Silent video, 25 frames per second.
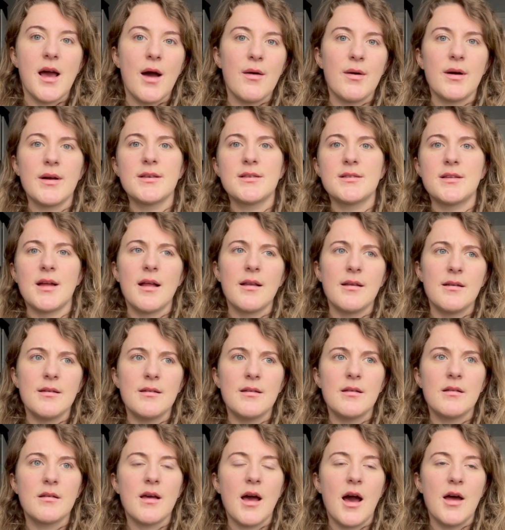I stand
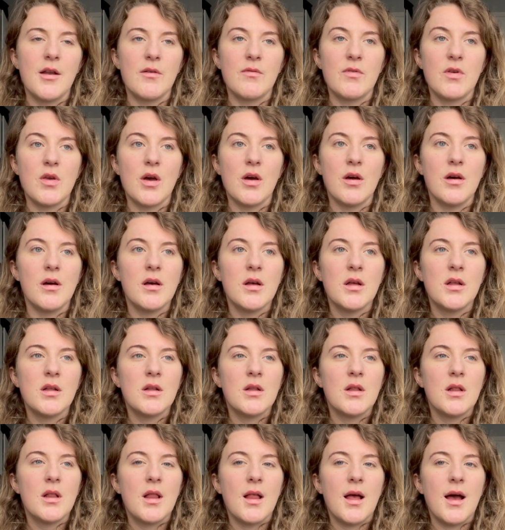kind of year,
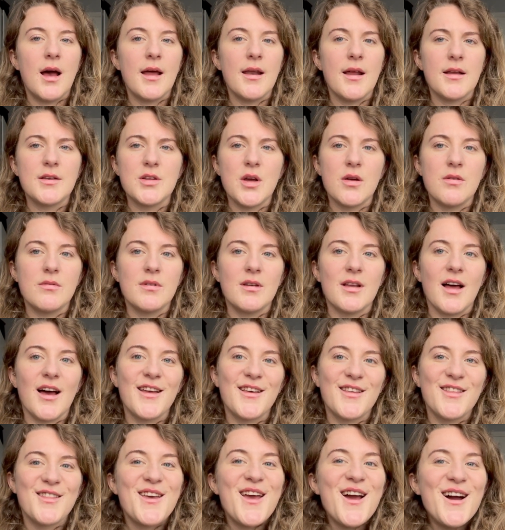and I don't like
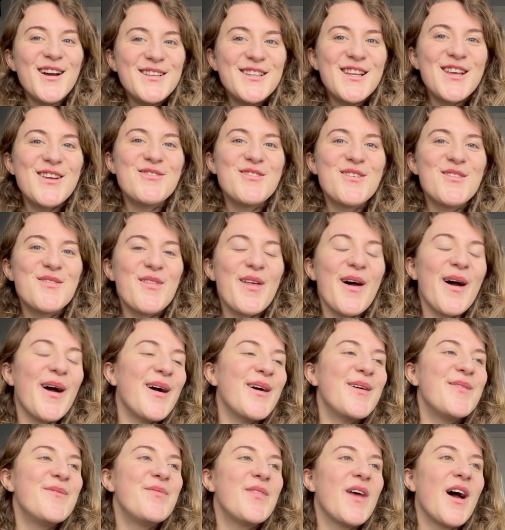the idea of that.
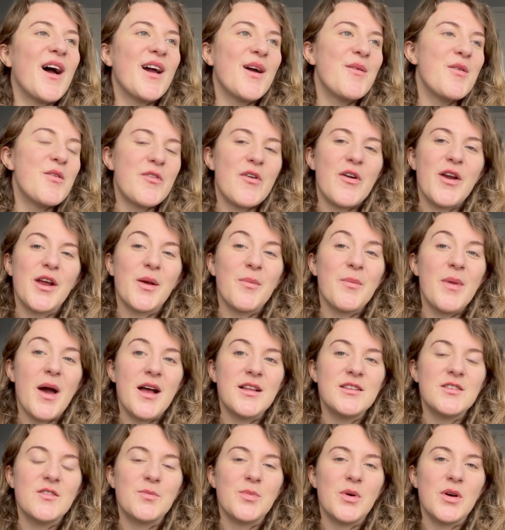I am a very
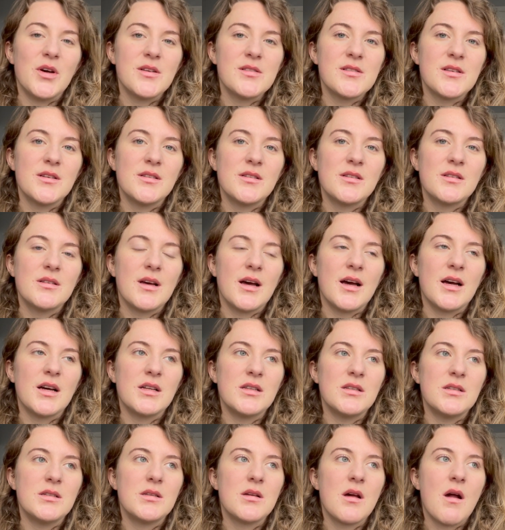competitive person
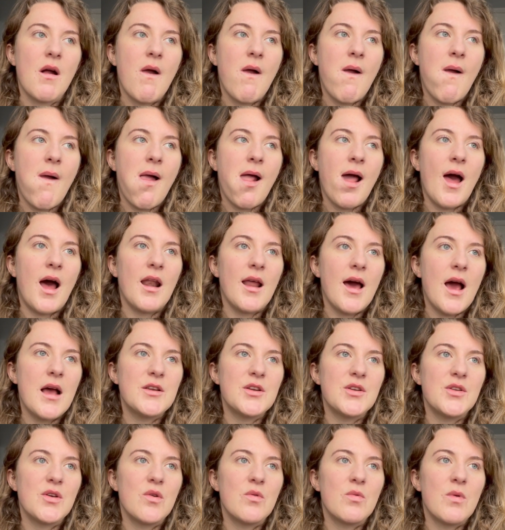and I like to
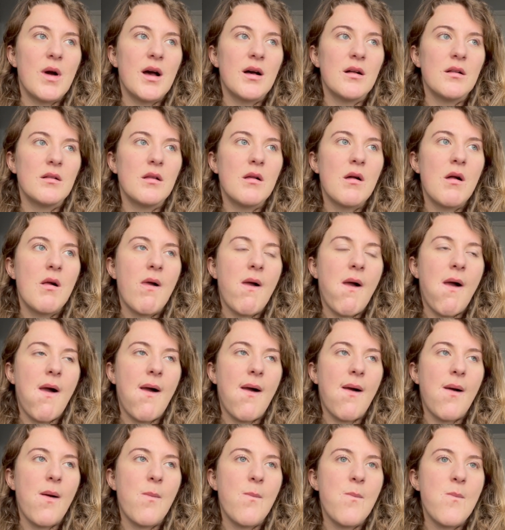do well.
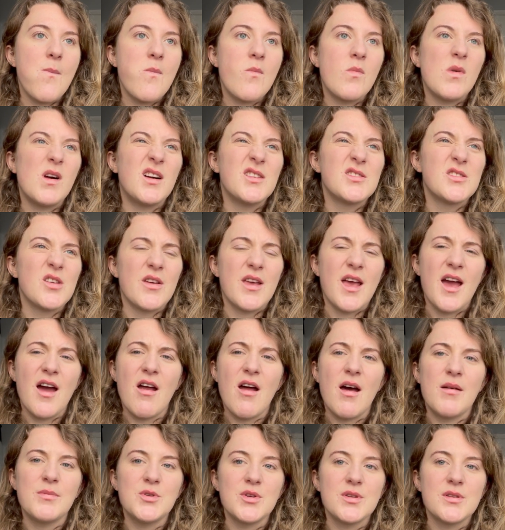So
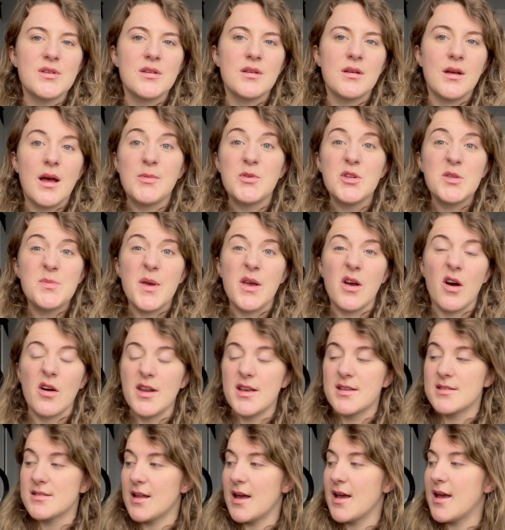yeah, I'm just being
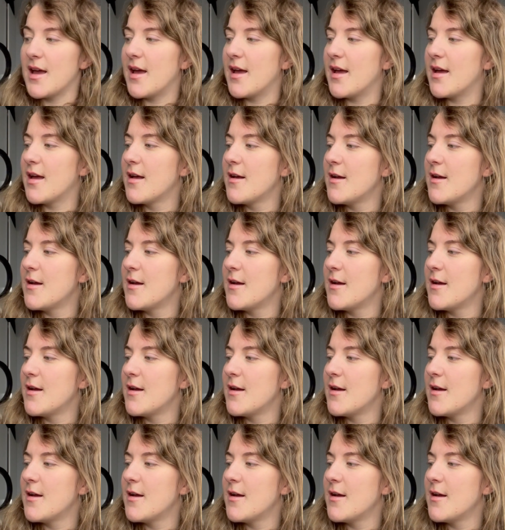honest, like,